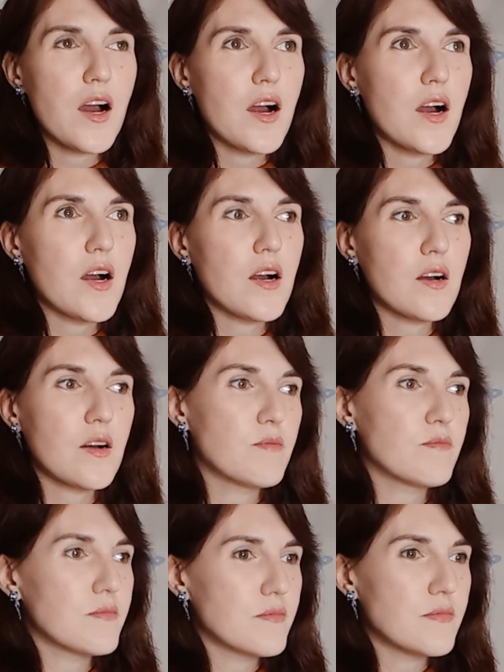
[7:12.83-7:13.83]

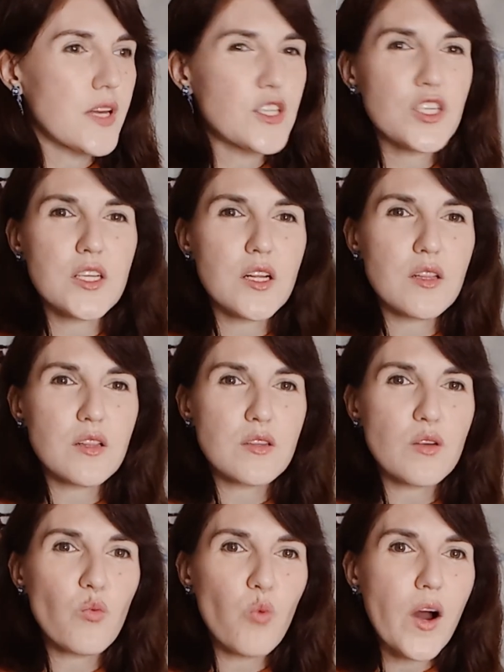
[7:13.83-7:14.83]
until
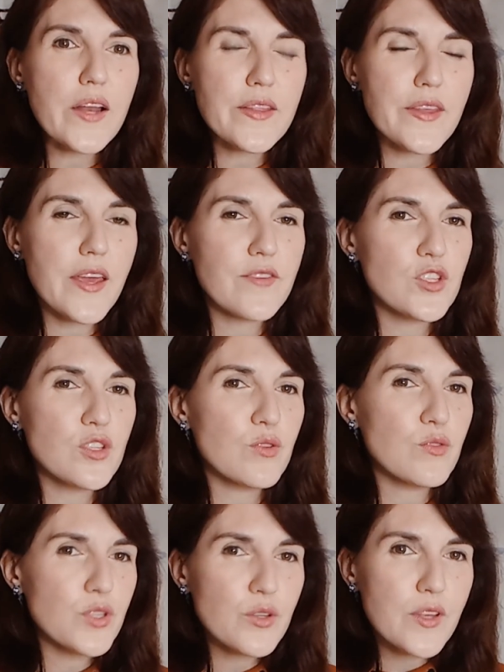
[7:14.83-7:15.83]
1 in the
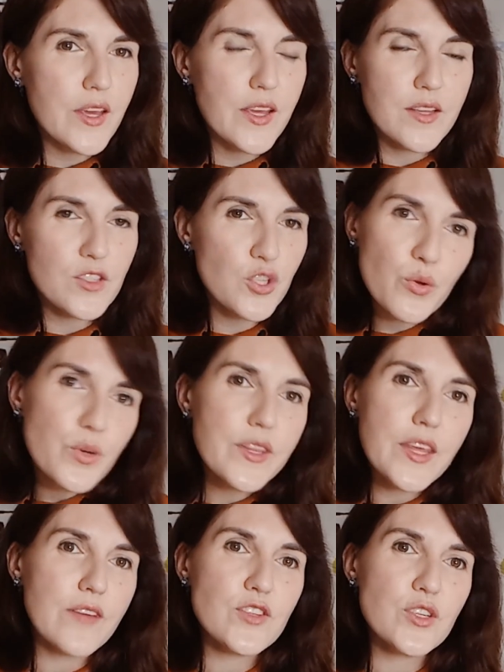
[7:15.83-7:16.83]
afternoon, 2 in
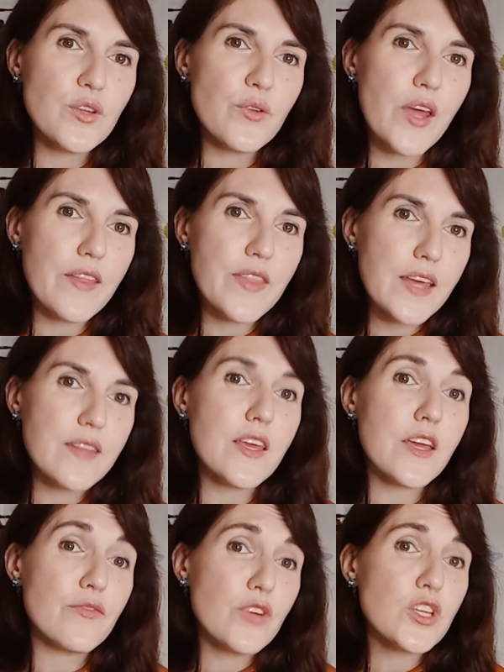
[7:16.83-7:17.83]
the afternoon, and then they
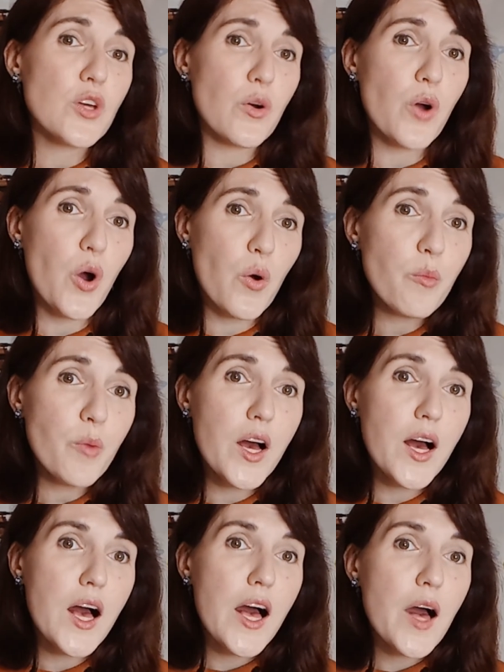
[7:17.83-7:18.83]
are free to go home.
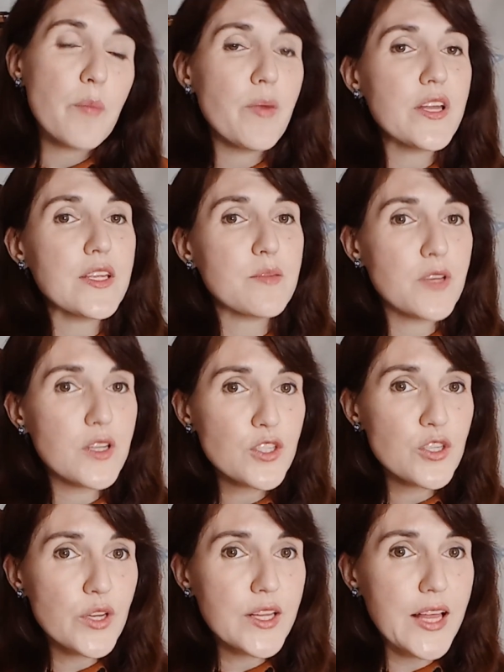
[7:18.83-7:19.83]
But in
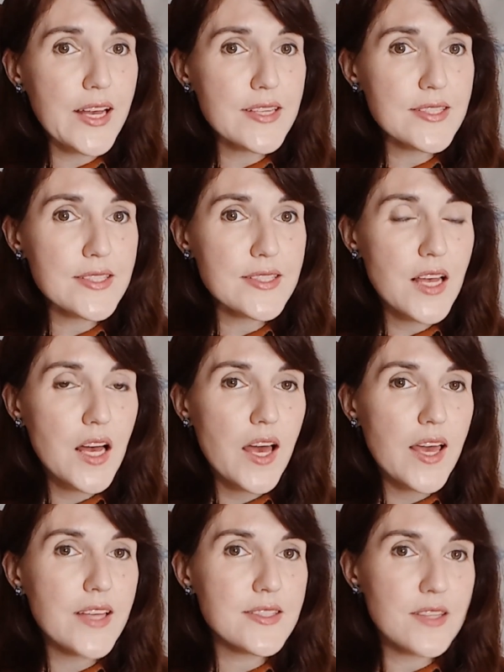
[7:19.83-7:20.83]
military class,
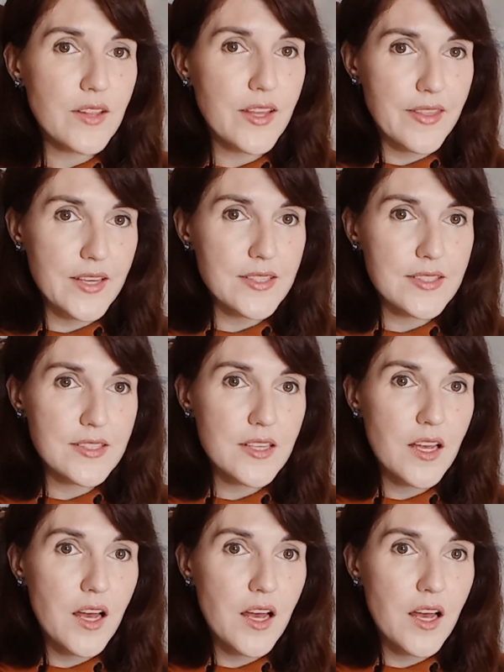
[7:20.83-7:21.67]
it's not like this.